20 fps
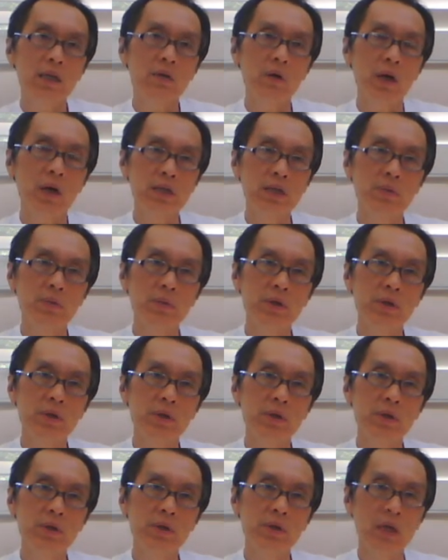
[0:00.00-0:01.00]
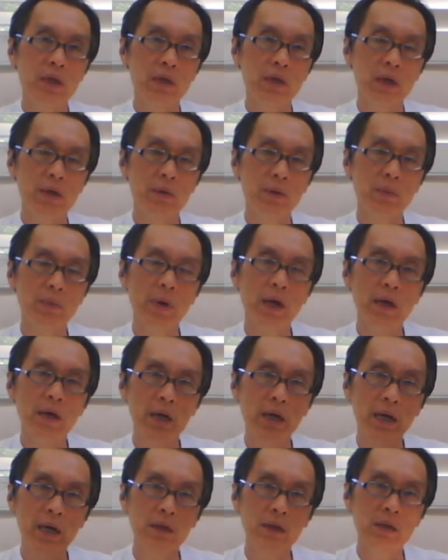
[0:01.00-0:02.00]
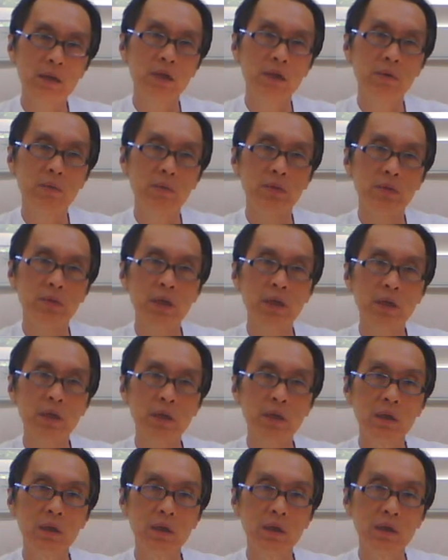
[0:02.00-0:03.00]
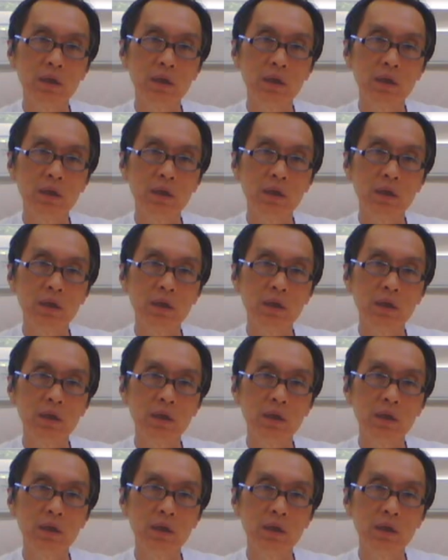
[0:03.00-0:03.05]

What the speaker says: to experience and have a better handling of breathing,